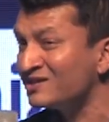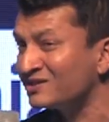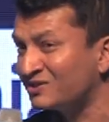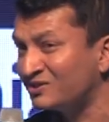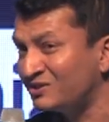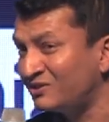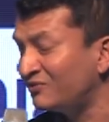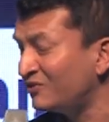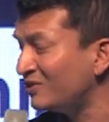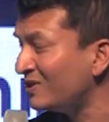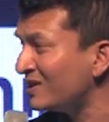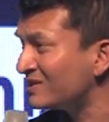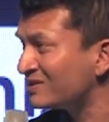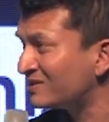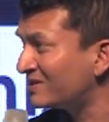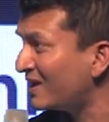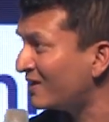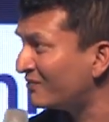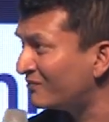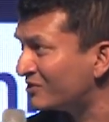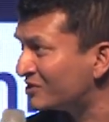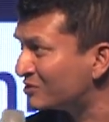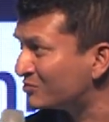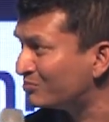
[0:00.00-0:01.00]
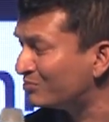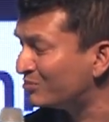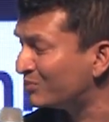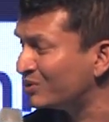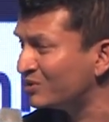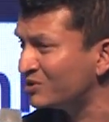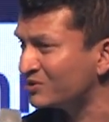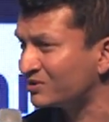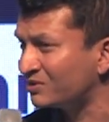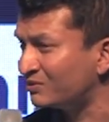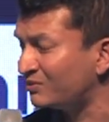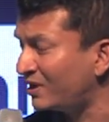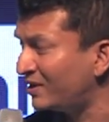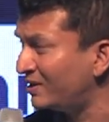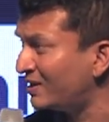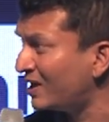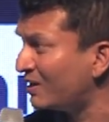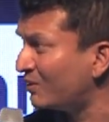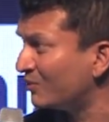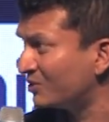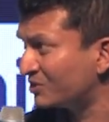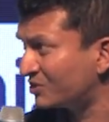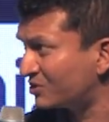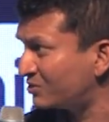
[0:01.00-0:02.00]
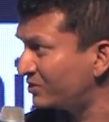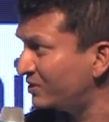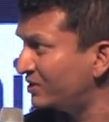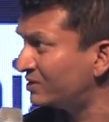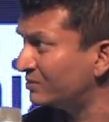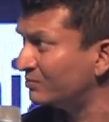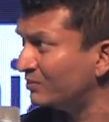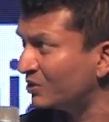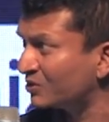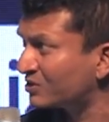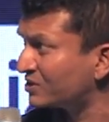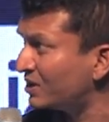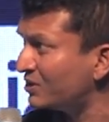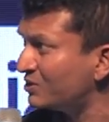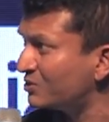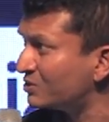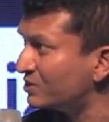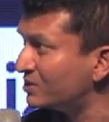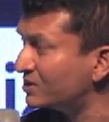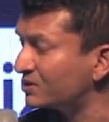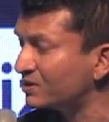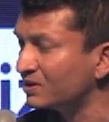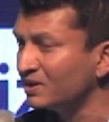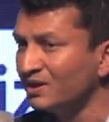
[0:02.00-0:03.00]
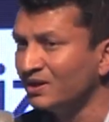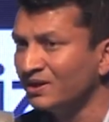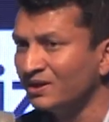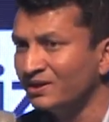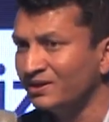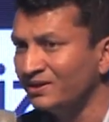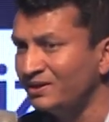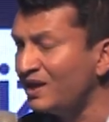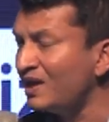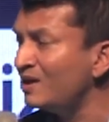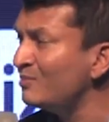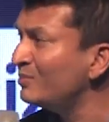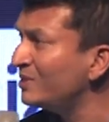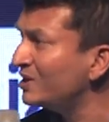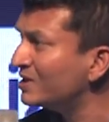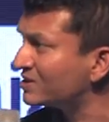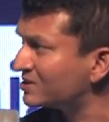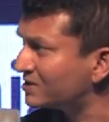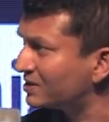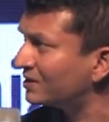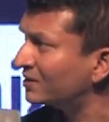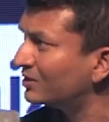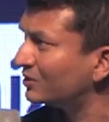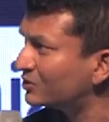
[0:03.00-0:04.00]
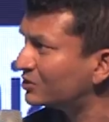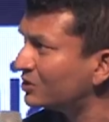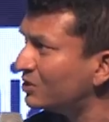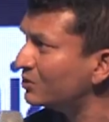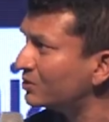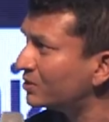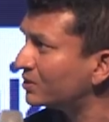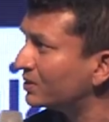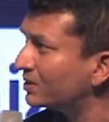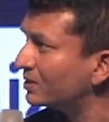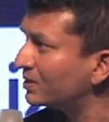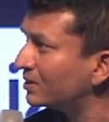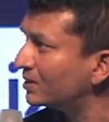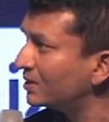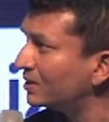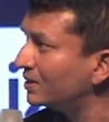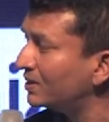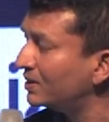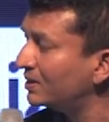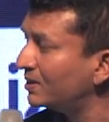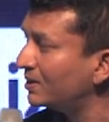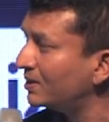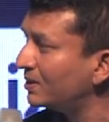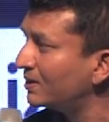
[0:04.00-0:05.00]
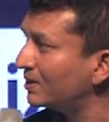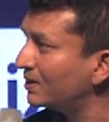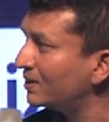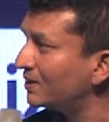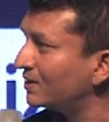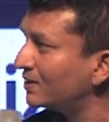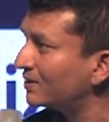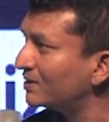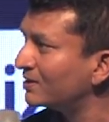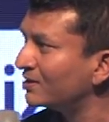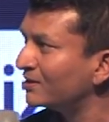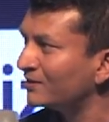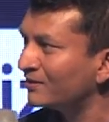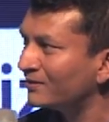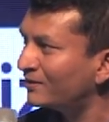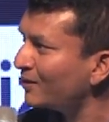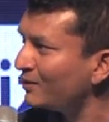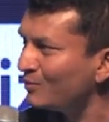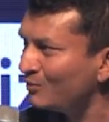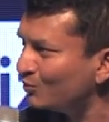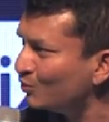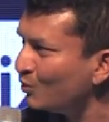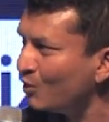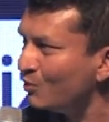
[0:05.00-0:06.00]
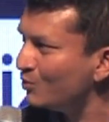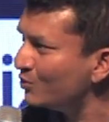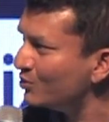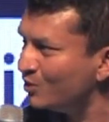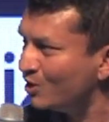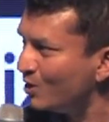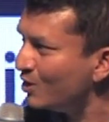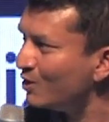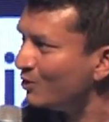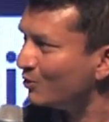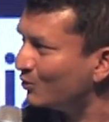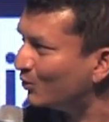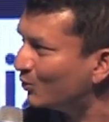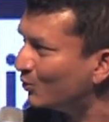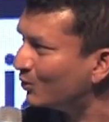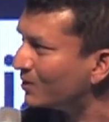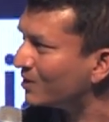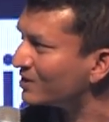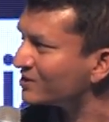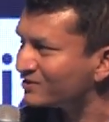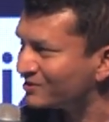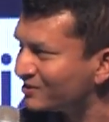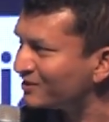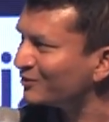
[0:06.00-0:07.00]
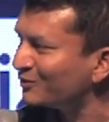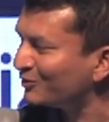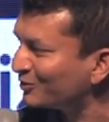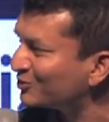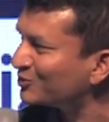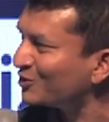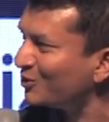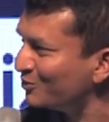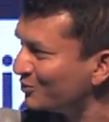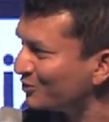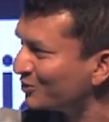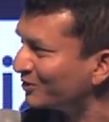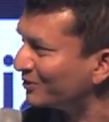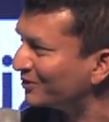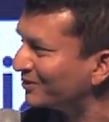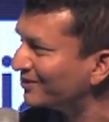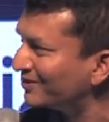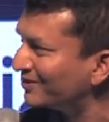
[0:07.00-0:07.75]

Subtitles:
Because if you ask the average person right now on the street in most countries, name me a single token, they won't know a single token,